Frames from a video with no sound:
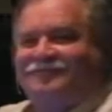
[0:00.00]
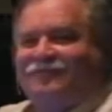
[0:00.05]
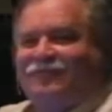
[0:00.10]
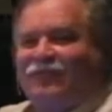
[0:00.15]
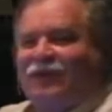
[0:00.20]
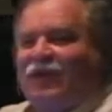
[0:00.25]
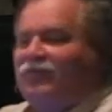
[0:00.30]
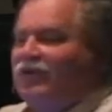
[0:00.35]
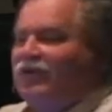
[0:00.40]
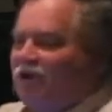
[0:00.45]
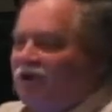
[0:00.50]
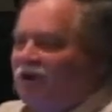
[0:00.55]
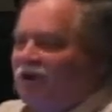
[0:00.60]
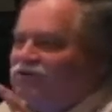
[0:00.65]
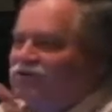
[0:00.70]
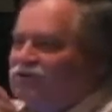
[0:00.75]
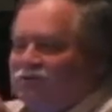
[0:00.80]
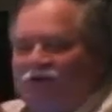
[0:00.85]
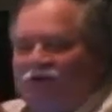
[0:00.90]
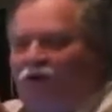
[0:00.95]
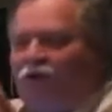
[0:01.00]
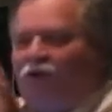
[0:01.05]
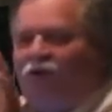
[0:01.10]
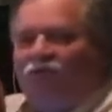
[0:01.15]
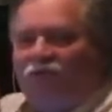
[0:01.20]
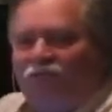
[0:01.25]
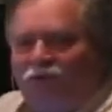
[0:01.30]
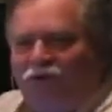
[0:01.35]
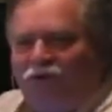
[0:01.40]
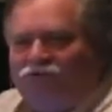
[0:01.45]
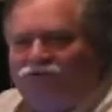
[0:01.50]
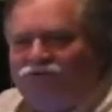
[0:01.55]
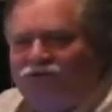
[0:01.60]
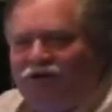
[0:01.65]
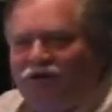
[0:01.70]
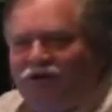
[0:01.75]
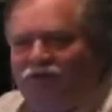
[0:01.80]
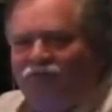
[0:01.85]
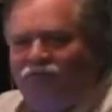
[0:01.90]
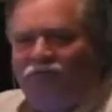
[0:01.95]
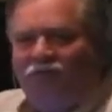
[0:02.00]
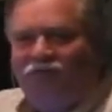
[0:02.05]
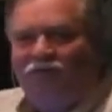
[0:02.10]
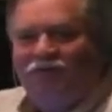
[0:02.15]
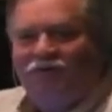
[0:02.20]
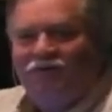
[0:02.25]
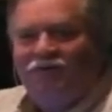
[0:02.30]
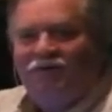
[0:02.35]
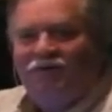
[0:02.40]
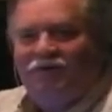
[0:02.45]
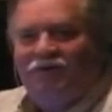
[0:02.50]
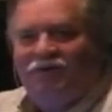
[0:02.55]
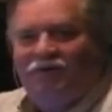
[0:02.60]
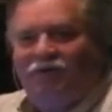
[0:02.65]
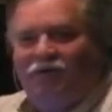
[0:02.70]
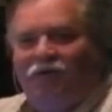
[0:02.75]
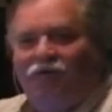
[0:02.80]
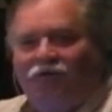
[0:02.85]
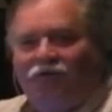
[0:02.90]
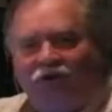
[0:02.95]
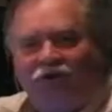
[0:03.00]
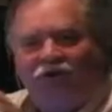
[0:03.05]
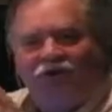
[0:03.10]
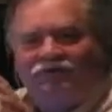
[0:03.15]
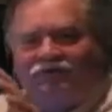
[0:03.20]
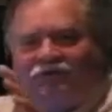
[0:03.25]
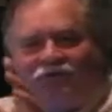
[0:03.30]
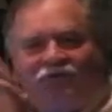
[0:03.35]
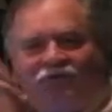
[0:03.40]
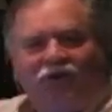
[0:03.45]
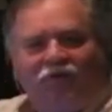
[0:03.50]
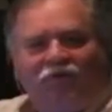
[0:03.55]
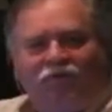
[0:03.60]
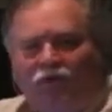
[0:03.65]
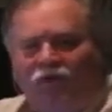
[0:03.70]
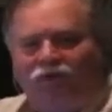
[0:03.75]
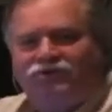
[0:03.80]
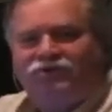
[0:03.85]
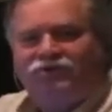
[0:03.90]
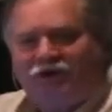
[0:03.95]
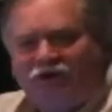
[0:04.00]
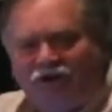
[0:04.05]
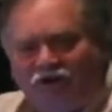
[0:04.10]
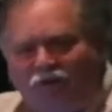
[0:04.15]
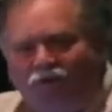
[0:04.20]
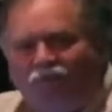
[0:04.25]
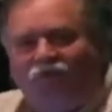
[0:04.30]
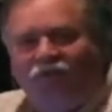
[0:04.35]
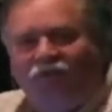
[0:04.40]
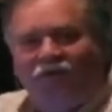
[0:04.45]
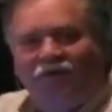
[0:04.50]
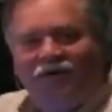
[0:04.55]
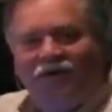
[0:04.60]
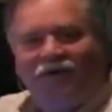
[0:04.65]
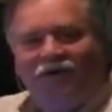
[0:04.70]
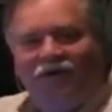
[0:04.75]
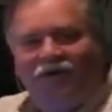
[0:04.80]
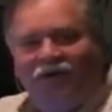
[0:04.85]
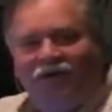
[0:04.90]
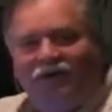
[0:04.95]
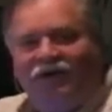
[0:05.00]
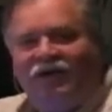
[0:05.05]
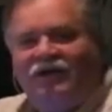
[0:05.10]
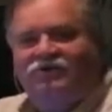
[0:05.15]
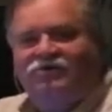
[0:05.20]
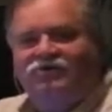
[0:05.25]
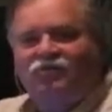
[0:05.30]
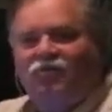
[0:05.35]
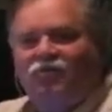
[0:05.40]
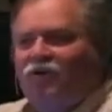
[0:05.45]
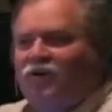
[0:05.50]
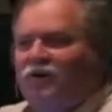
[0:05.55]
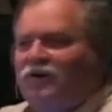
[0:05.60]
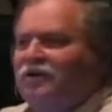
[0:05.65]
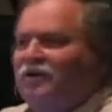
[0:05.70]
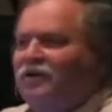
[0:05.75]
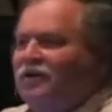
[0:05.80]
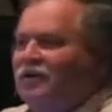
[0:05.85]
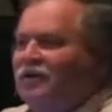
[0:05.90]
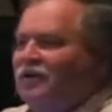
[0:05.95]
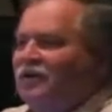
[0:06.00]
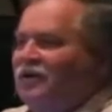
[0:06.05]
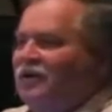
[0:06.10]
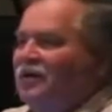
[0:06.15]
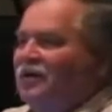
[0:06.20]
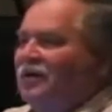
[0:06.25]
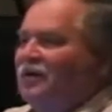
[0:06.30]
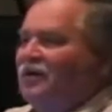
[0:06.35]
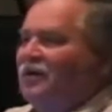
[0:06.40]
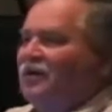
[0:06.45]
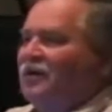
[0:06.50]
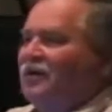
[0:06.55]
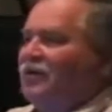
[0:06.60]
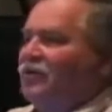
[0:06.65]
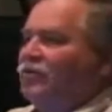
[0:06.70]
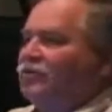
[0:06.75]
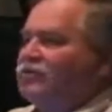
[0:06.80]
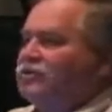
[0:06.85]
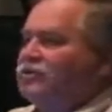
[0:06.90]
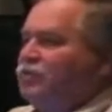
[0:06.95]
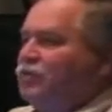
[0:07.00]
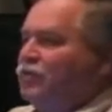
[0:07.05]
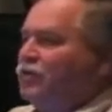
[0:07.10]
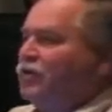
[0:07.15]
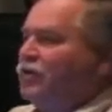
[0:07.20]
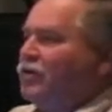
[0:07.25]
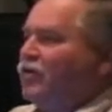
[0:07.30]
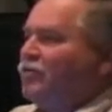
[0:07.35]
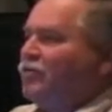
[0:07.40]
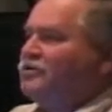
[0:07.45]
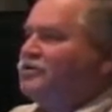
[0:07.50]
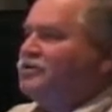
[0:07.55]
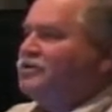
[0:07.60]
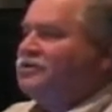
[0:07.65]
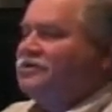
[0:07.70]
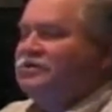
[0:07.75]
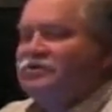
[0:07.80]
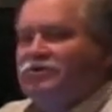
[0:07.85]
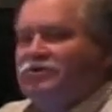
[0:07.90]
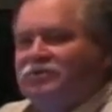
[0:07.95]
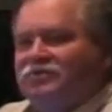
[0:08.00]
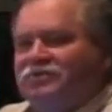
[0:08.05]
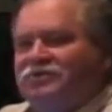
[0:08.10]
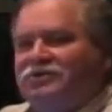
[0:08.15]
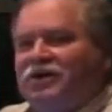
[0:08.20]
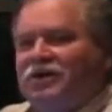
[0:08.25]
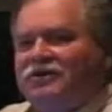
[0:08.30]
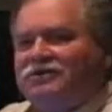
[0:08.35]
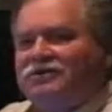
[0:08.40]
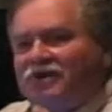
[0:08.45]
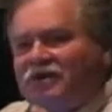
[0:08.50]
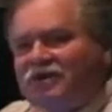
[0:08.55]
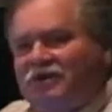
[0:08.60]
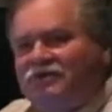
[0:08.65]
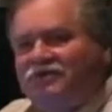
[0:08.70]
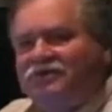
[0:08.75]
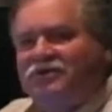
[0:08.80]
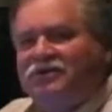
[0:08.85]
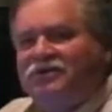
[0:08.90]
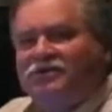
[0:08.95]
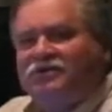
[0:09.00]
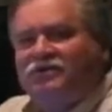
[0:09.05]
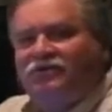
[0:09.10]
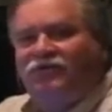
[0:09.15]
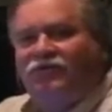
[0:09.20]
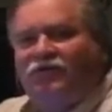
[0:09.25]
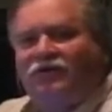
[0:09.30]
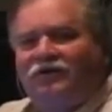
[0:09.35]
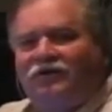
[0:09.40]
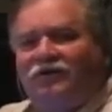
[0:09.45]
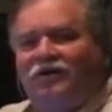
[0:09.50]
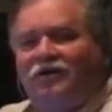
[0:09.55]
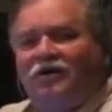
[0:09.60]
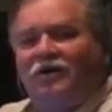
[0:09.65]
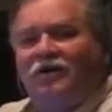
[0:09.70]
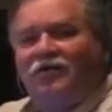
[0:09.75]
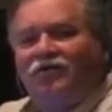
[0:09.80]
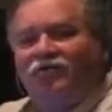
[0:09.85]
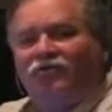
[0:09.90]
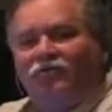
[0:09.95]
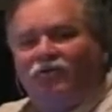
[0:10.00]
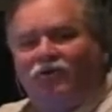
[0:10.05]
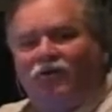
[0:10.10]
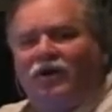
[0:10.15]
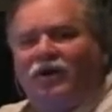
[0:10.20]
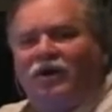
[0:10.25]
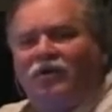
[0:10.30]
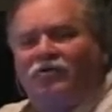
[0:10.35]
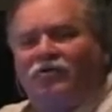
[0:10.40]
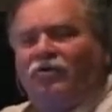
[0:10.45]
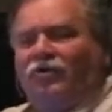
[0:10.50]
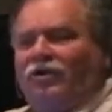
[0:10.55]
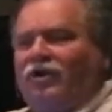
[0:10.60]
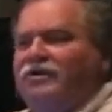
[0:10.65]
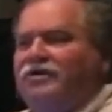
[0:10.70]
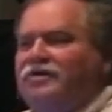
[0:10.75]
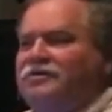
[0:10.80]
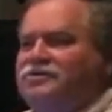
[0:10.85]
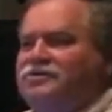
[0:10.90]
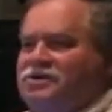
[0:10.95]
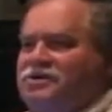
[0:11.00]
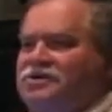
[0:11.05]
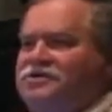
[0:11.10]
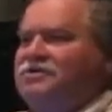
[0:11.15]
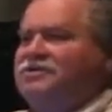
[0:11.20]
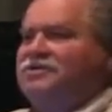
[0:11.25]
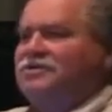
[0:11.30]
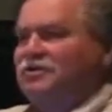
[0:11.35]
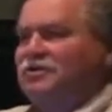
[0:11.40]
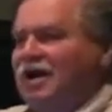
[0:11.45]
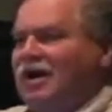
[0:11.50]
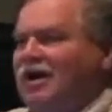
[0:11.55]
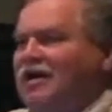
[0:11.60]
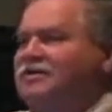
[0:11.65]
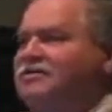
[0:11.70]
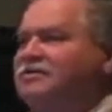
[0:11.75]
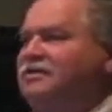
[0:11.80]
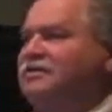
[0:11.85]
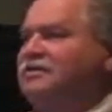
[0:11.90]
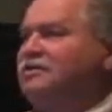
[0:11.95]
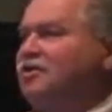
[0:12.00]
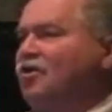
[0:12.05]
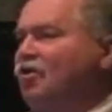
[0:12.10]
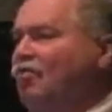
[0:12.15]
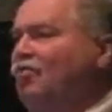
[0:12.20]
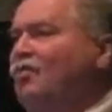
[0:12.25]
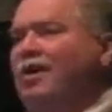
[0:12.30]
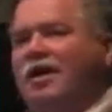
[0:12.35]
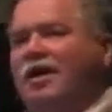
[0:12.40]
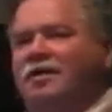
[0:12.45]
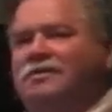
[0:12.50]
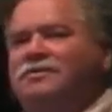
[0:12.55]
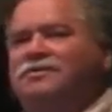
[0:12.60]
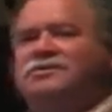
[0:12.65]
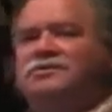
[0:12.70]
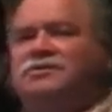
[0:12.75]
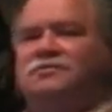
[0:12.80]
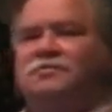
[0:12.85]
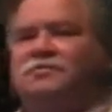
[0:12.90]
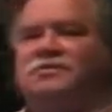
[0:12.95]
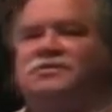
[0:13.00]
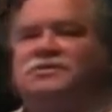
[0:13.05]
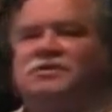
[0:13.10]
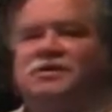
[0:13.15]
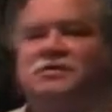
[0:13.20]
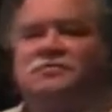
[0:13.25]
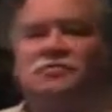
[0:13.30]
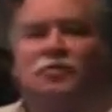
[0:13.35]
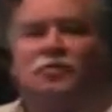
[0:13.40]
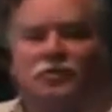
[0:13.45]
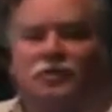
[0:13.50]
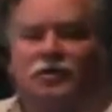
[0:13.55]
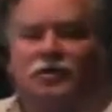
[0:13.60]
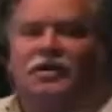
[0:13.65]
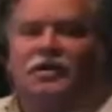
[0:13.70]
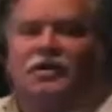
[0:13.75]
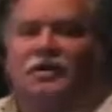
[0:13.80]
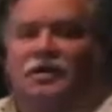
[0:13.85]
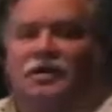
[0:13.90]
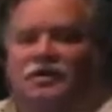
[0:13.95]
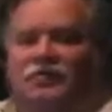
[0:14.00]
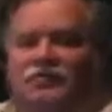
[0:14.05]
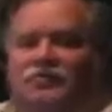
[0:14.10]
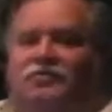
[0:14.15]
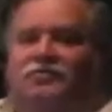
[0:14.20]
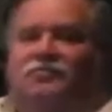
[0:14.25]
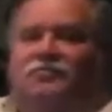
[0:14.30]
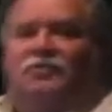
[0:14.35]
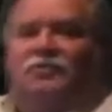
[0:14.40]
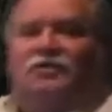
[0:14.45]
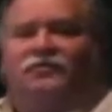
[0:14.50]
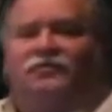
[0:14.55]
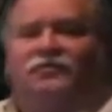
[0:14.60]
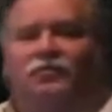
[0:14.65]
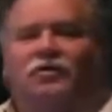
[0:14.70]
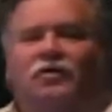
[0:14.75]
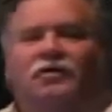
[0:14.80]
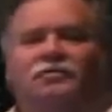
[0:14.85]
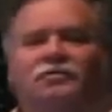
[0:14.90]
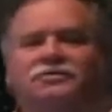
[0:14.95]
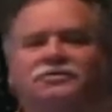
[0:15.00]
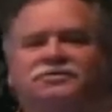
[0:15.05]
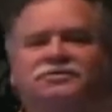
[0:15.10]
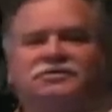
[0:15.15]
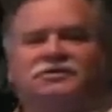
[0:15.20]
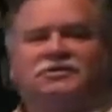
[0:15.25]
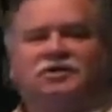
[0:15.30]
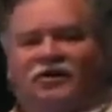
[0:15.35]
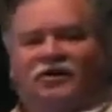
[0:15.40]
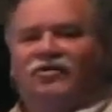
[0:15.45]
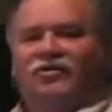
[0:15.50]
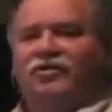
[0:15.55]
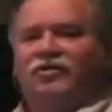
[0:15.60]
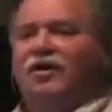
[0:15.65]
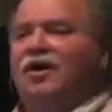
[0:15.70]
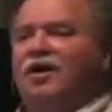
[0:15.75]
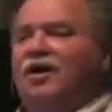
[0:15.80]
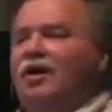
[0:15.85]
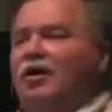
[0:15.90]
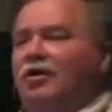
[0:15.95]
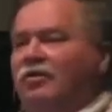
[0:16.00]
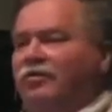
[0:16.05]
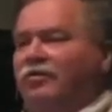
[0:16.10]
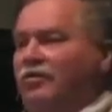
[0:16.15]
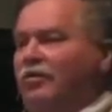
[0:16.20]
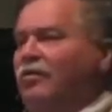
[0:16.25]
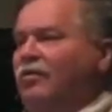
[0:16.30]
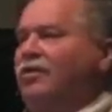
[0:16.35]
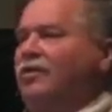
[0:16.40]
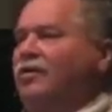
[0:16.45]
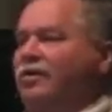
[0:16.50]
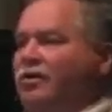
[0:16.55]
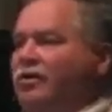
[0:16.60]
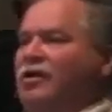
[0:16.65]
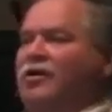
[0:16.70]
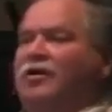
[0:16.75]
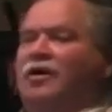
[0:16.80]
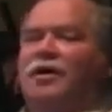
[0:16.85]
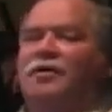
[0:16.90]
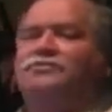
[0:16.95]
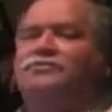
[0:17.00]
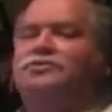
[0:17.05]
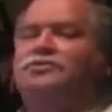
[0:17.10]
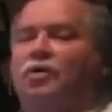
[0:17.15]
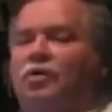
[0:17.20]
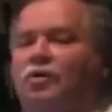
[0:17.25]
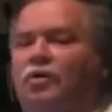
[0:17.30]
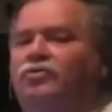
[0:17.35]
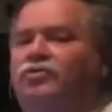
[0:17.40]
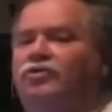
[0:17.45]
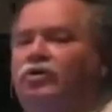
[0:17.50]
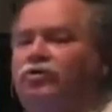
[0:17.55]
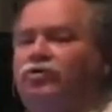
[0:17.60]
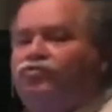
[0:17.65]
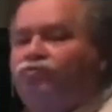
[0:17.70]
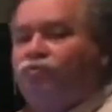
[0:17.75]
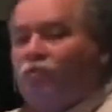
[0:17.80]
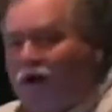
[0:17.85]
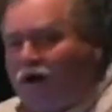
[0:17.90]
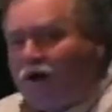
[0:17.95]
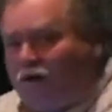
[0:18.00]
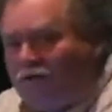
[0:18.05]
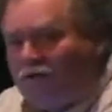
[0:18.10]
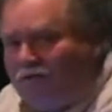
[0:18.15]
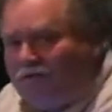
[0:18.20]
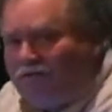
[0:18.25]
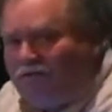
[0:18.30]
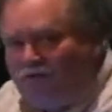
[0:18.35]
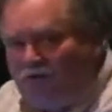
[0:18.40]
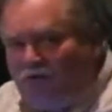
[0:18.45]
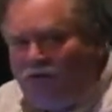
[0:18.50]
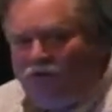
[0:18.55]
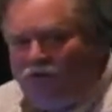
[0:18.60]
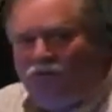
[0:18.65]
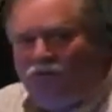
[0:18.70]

Everything else, all of it belongs to Him. All the gifts, everything belongs to Him. And He's the one. Holy Spirit comes and distributes as He sees fit for bringing glory to Jesus Christ, that no man should receive glory if the 24 elders in heaven are throwing their crowns on the ground and falling